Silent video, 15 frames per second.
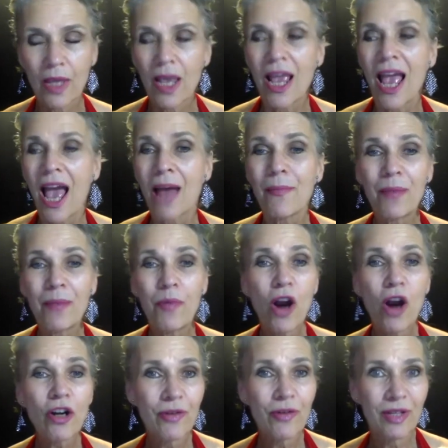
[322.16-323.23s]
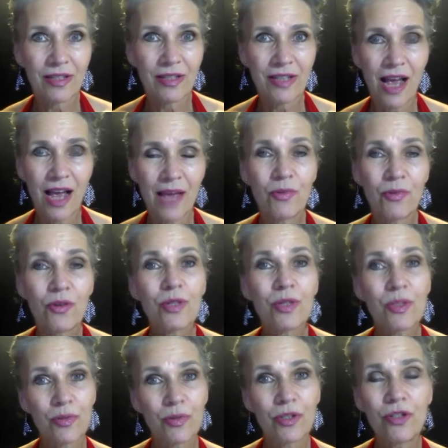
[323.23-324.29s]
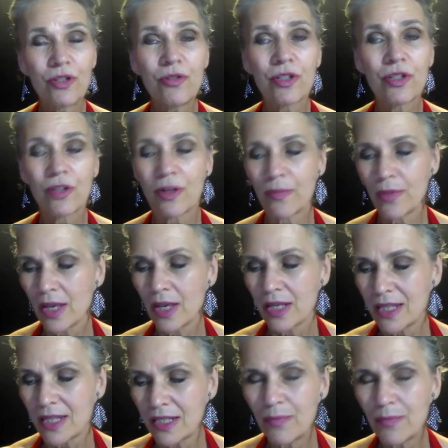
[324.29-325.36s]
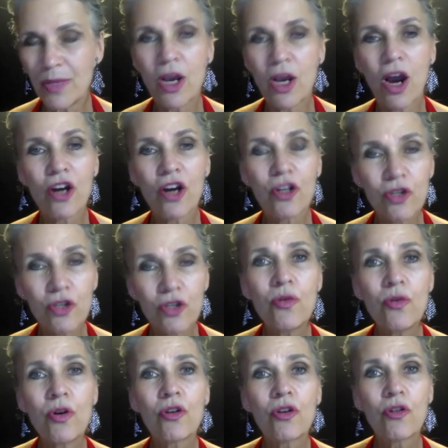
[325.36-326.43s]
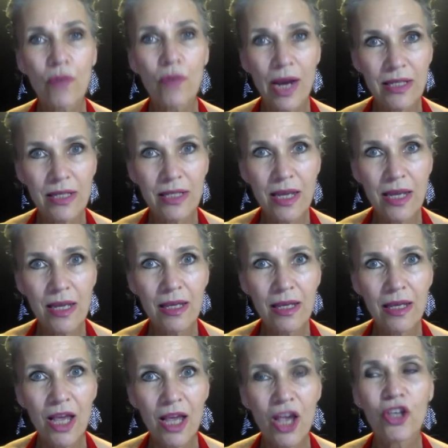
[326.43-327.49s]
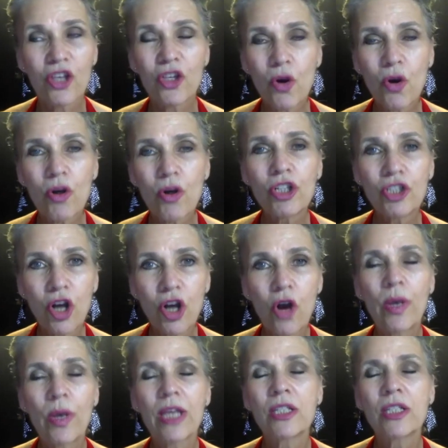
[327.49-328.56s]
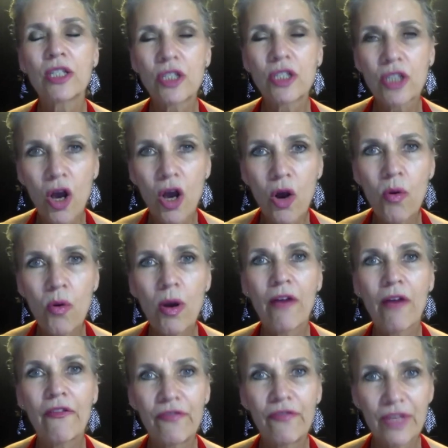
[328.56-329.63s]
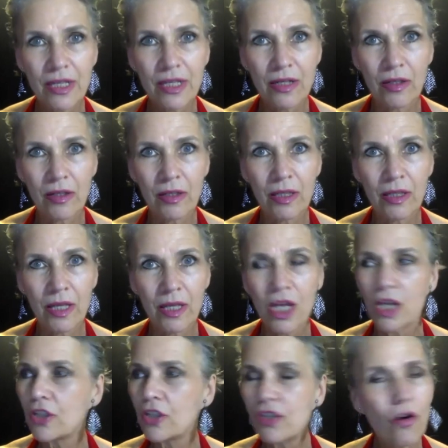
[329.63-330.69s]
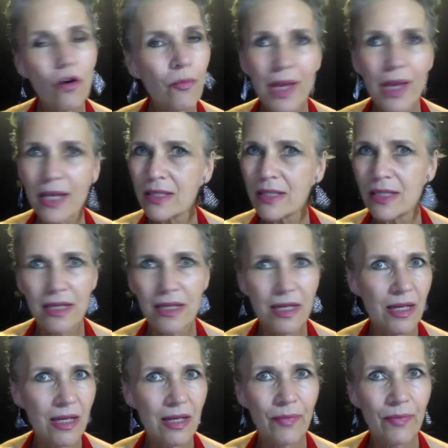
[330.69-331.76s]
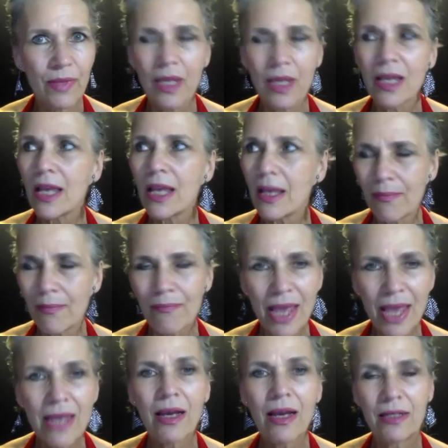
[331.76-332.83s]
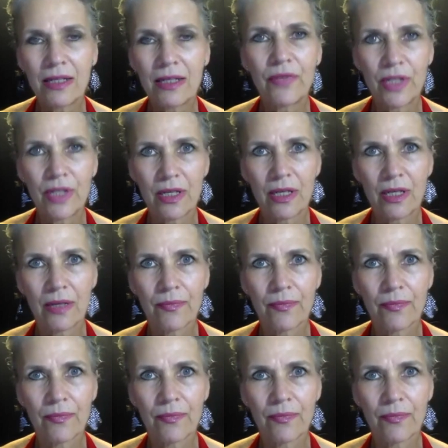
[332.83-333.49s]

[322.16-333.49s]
And my partner at the time, who was a producer, said to me, "Are you crazy? Your show is so physical. Don't make a CD, make a DVD."